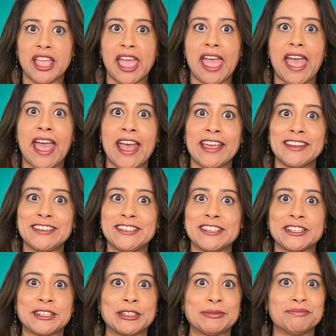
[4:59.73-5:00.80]
And
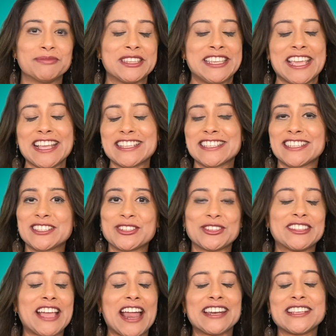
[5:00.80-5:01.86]
yes, so
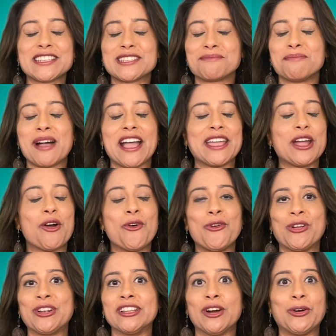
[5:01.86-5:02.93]
that is my
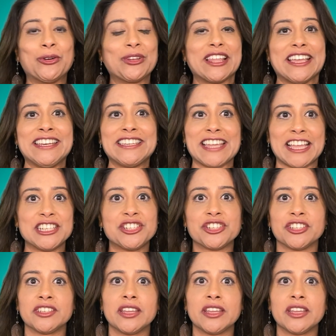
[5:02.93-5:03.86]
whole intention,